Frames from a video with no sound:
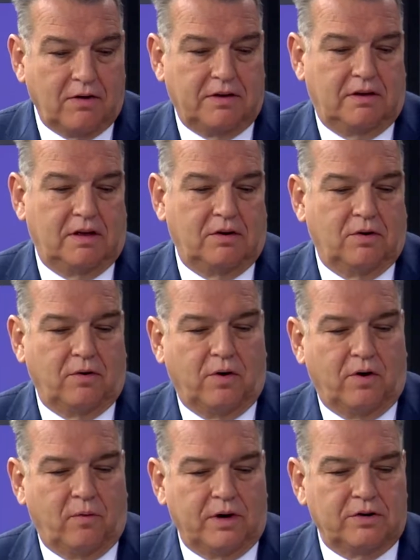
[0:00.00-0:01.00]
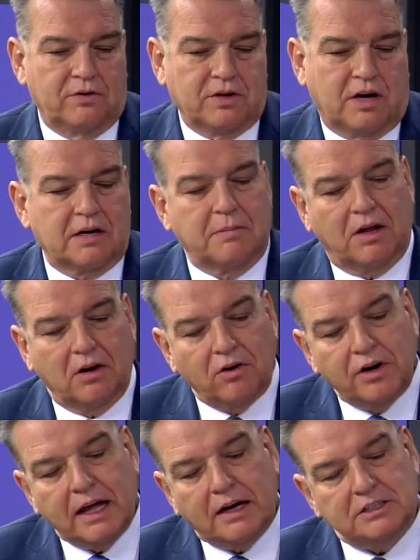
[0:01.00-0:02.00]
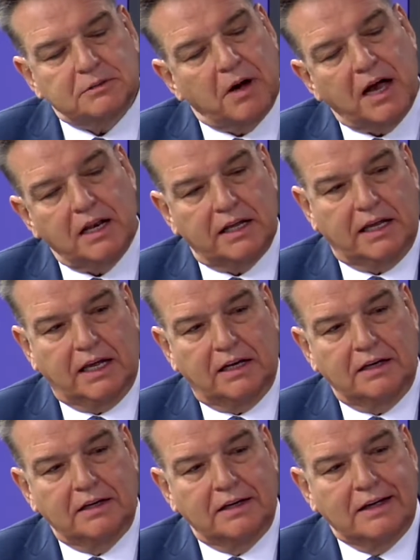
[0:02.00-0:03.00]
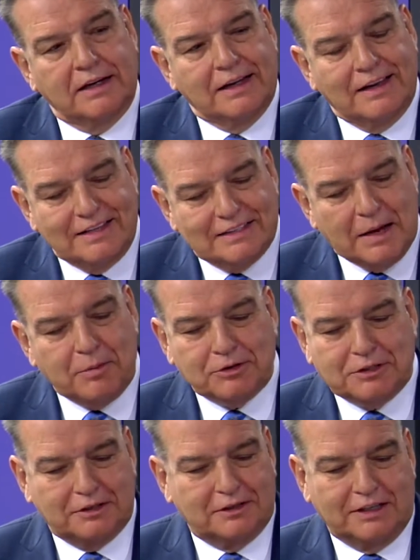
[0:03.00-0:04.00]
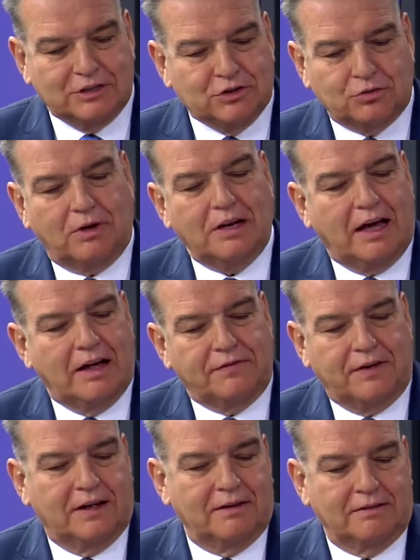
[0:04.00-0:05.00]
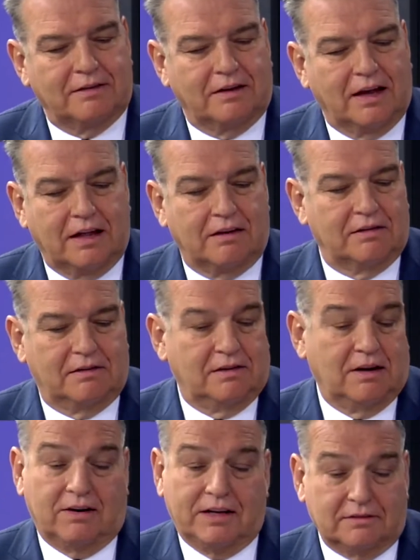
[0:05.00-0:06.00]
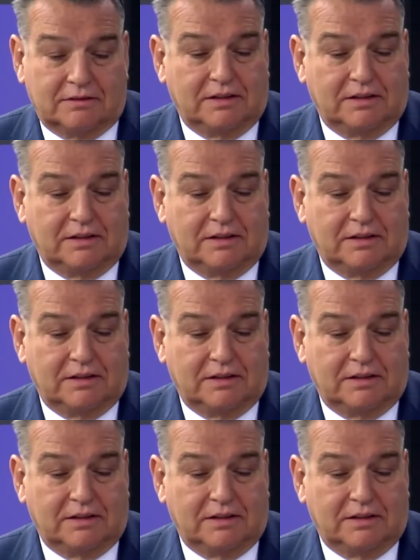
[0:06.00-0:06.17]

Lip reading: when you're talking about learning how to smile again, he's able to enjoy life. And he,